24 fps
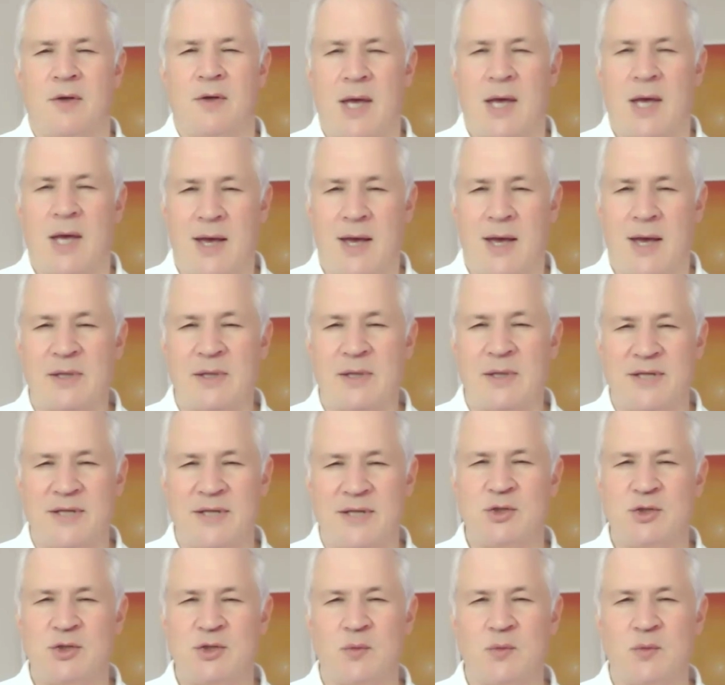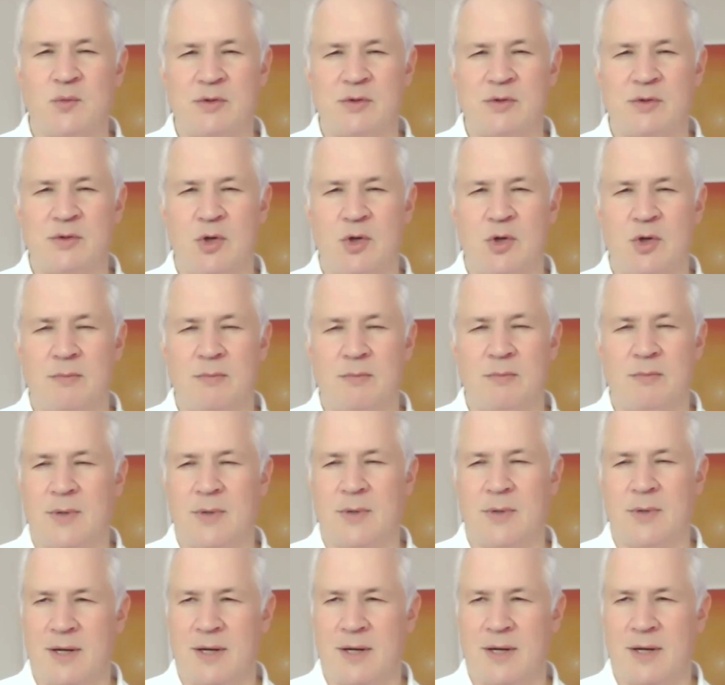a meditation with some
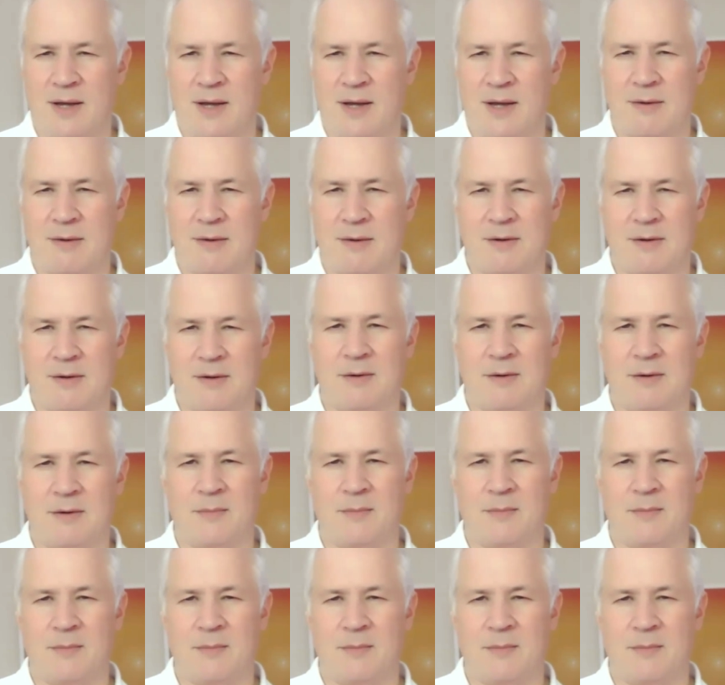higher